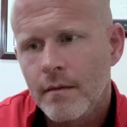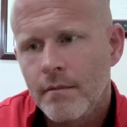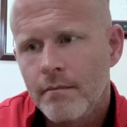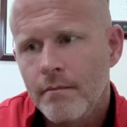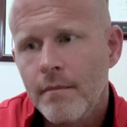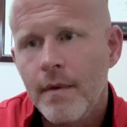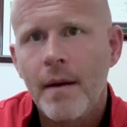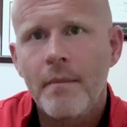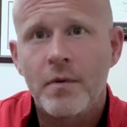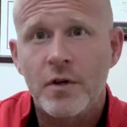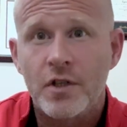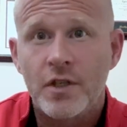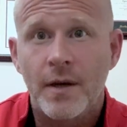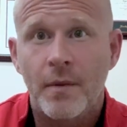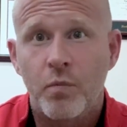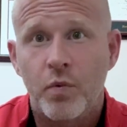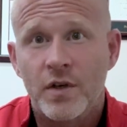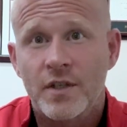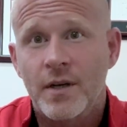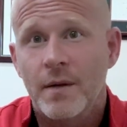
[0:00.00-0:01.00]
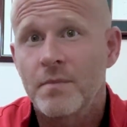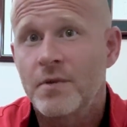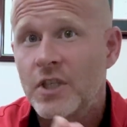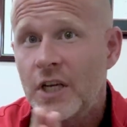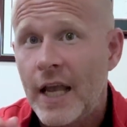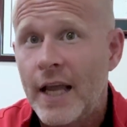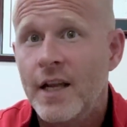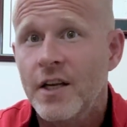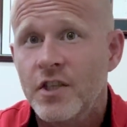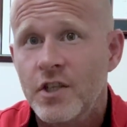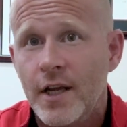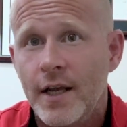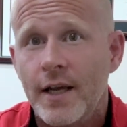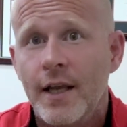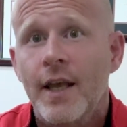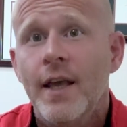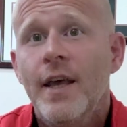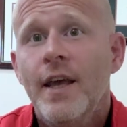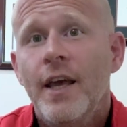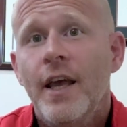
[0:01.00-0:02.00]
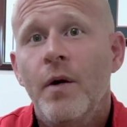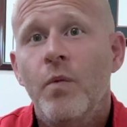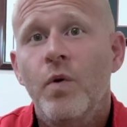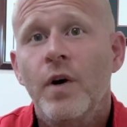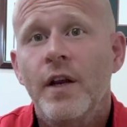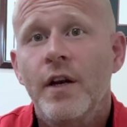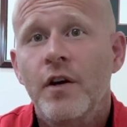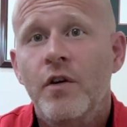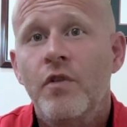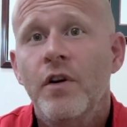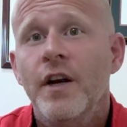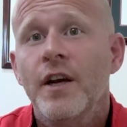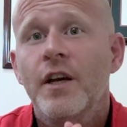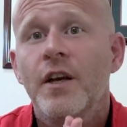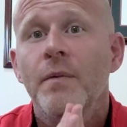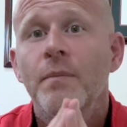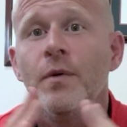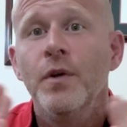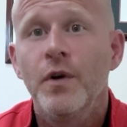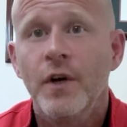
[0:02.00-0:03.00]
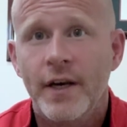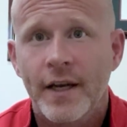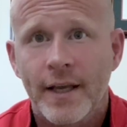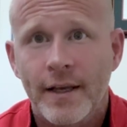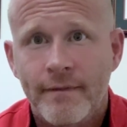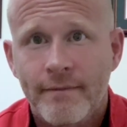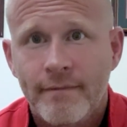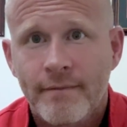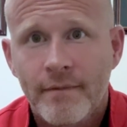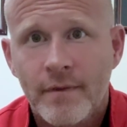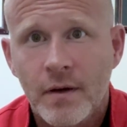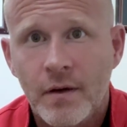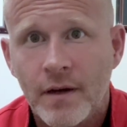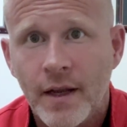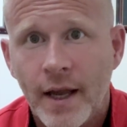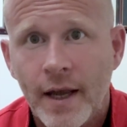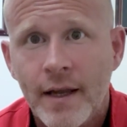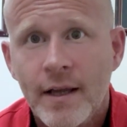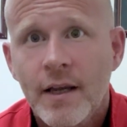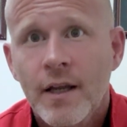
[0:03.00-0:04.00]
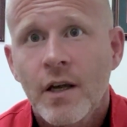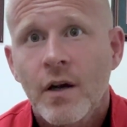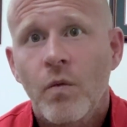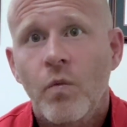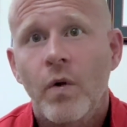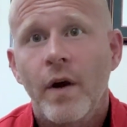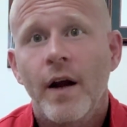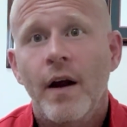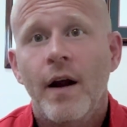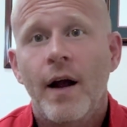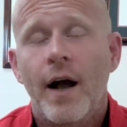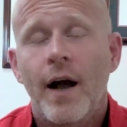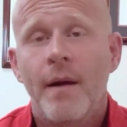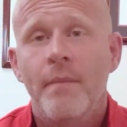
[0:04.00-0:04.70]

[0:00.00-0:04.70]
membership, which I'm changing, and we're going to create a community, okay? Where